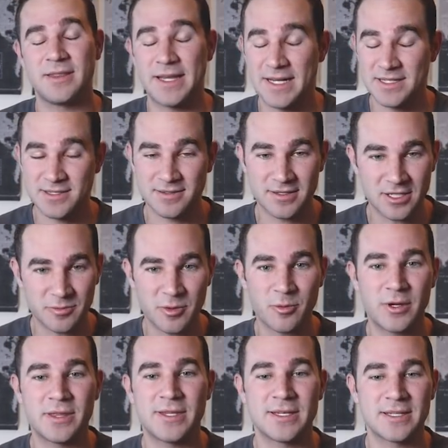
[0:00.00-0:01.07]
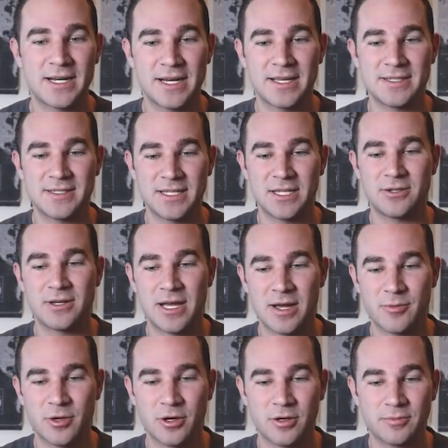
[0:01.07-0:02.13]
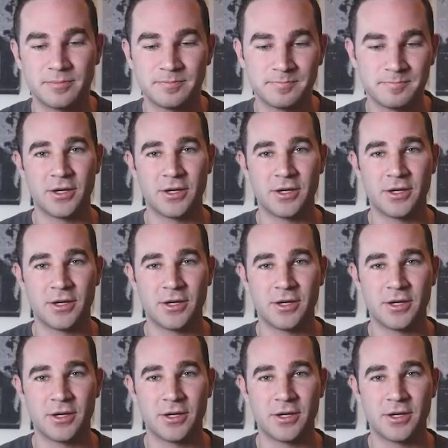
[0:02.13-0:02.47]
That's going to be one thing that I continue to hammer home.